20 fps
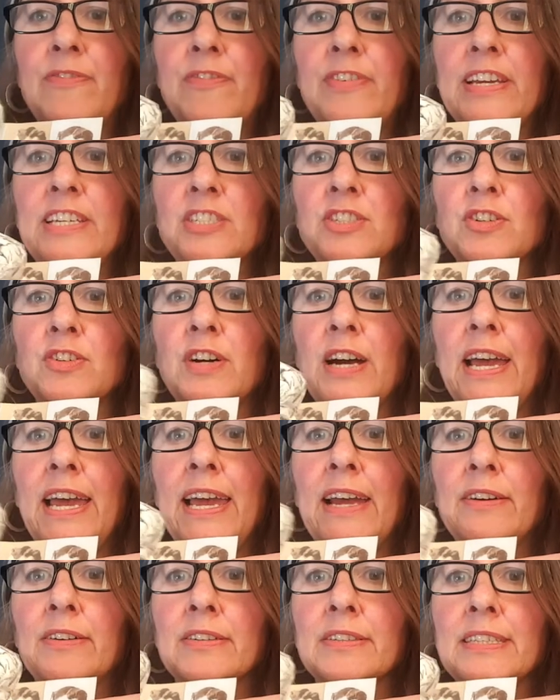facial
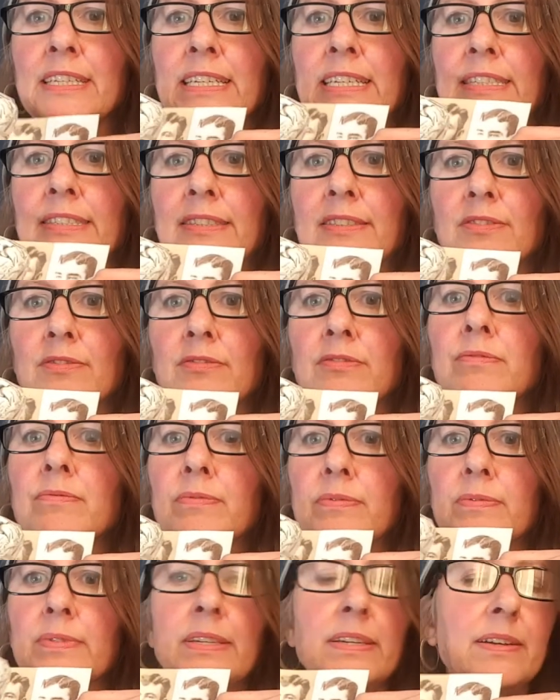hair on these.
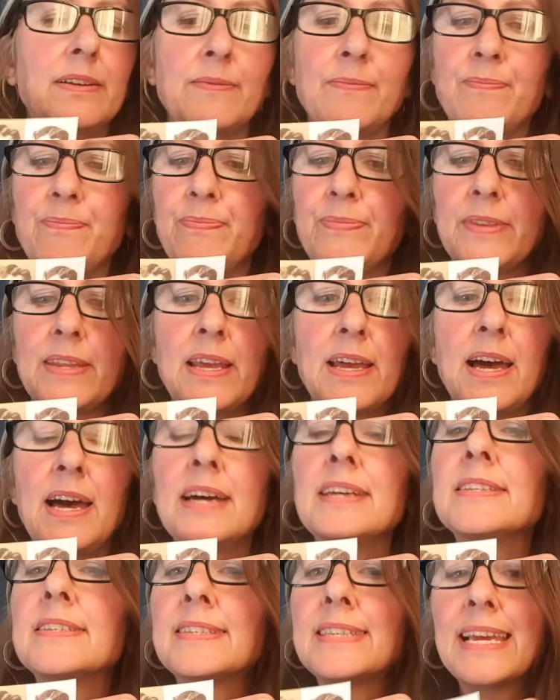
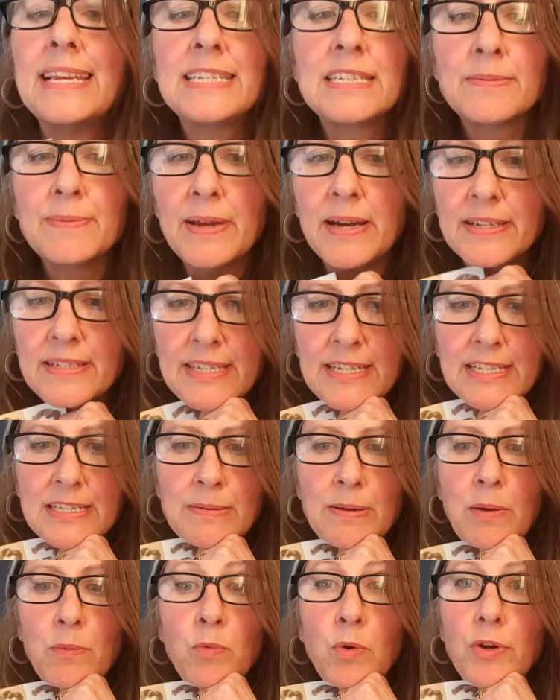Send me ideas
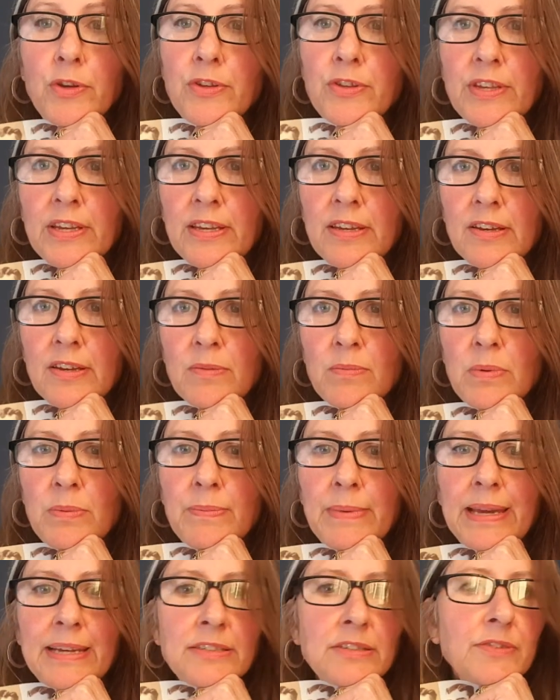about what you think it could be
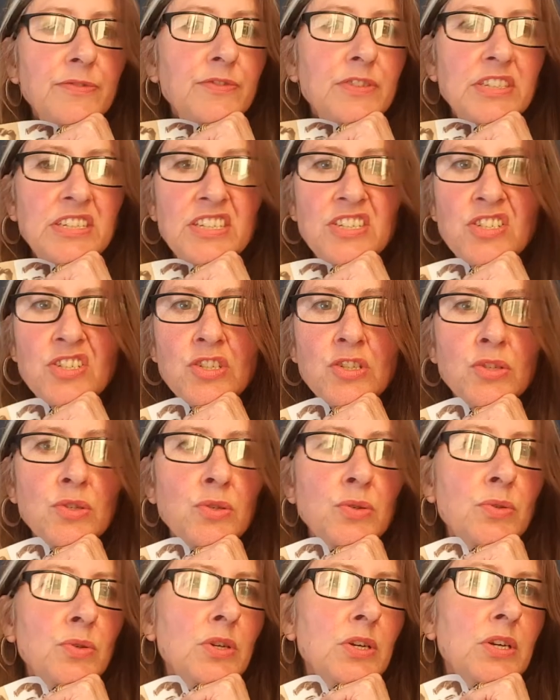made of,
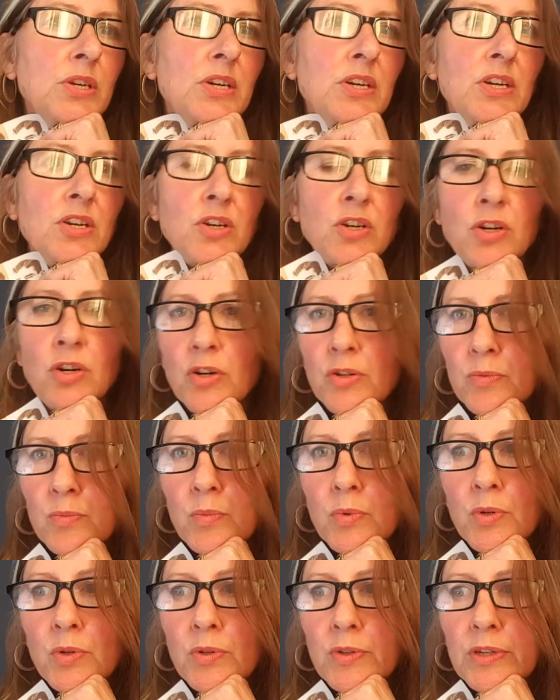tissue,
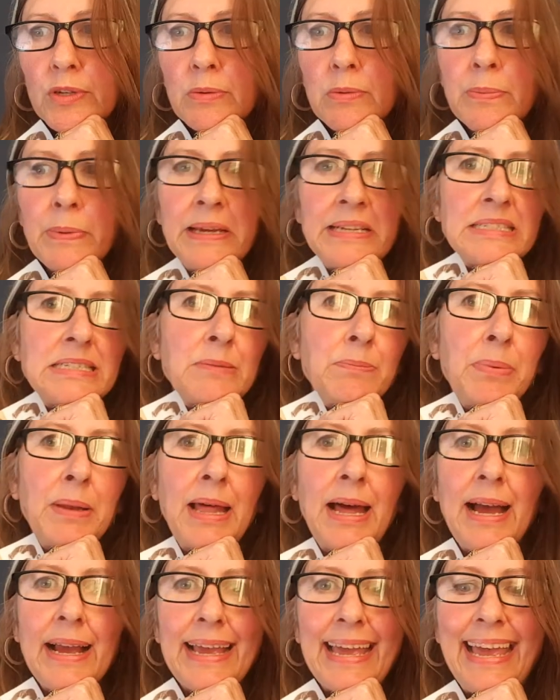cotton wool that could be painted
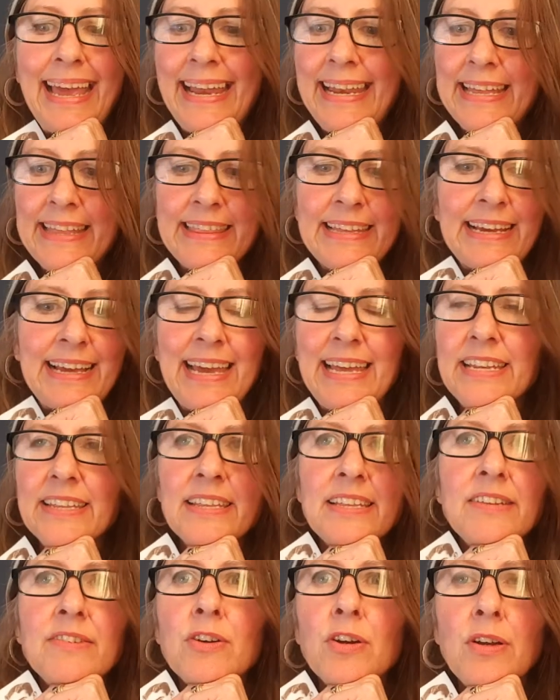black, anything.
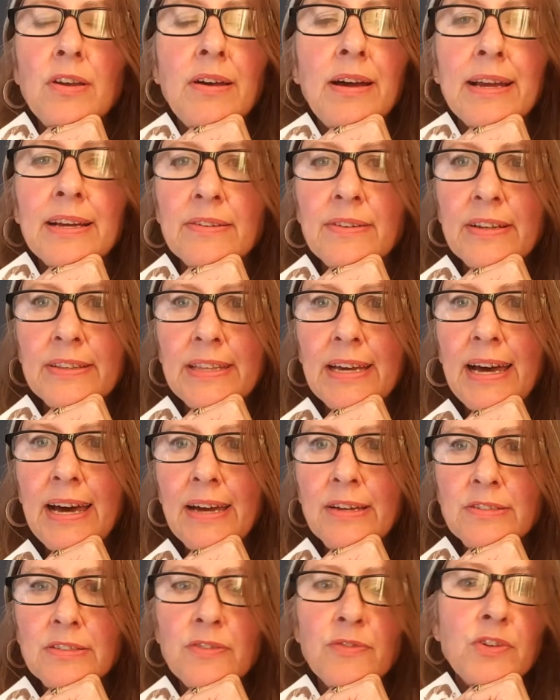Anything you've got lying around the
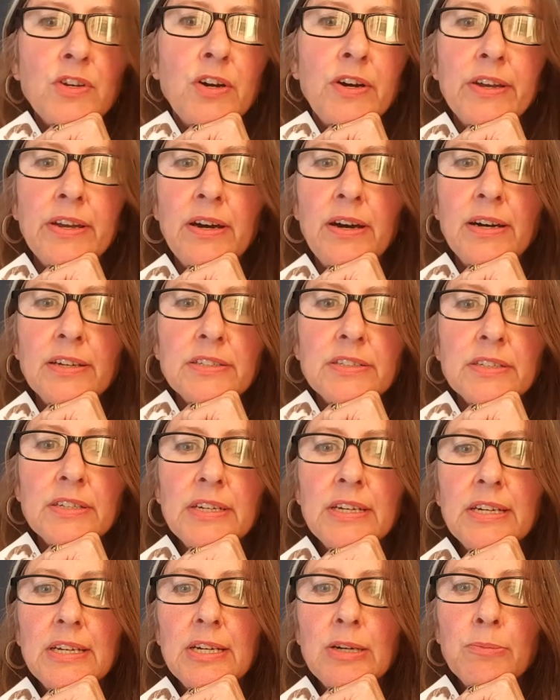house, if you've got an art
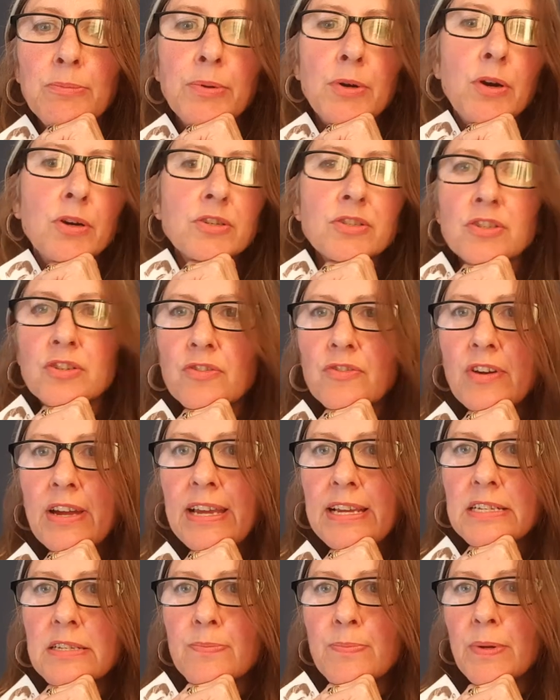box,
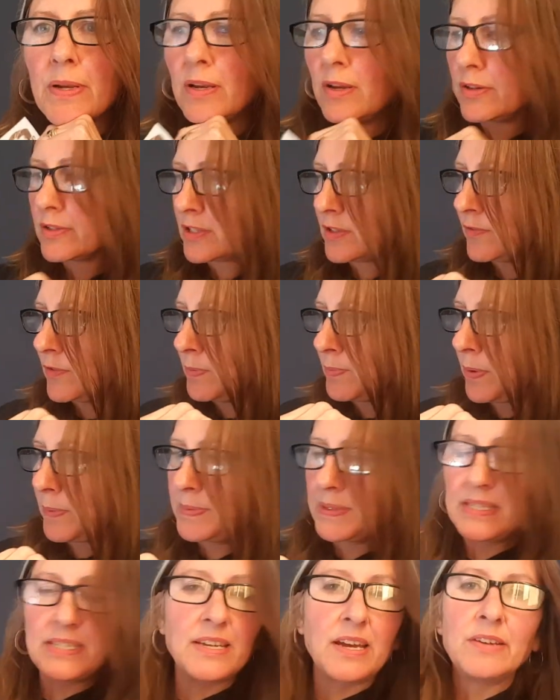great, but lots of you
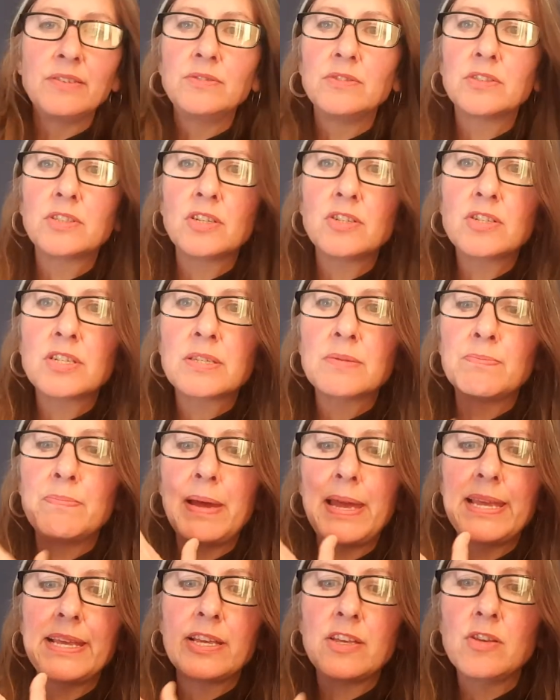probably don't. So just
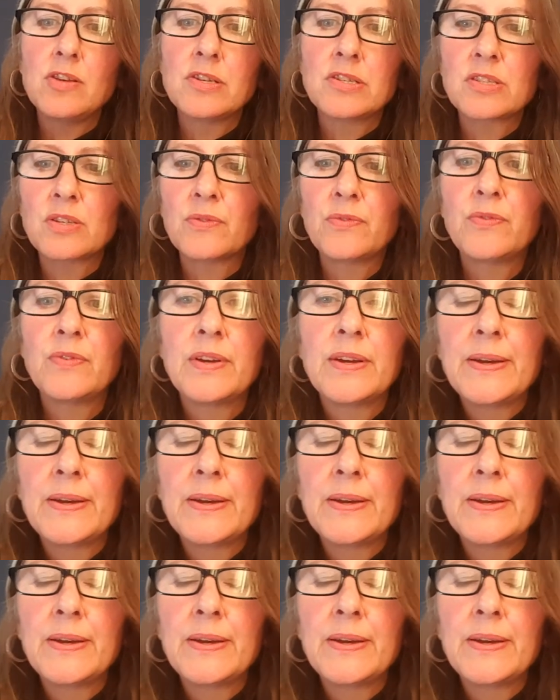make use of,